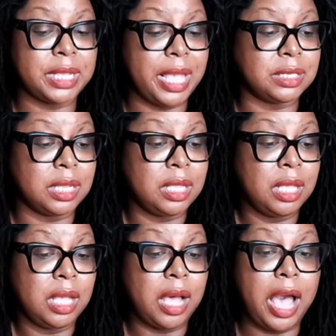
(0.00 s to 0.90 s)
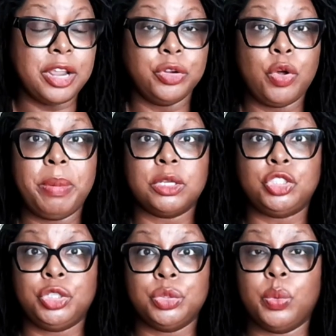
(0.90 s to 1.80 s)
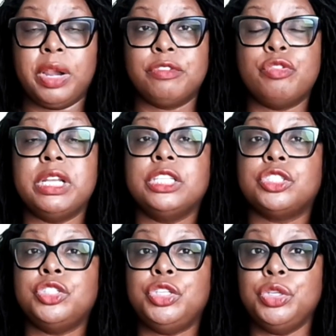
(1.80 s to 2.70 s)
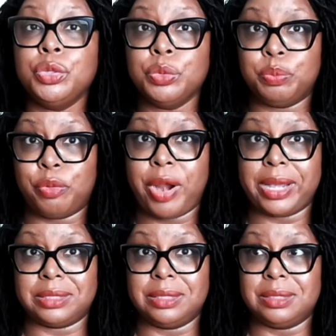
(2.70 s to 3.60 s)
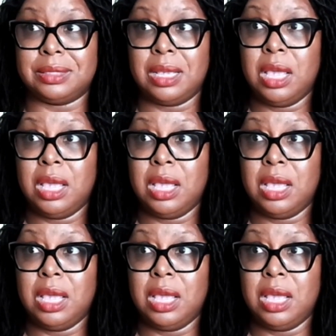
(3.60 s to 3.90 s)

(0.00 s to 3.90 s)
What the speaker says: And I don't know about you, whatever religion you practice,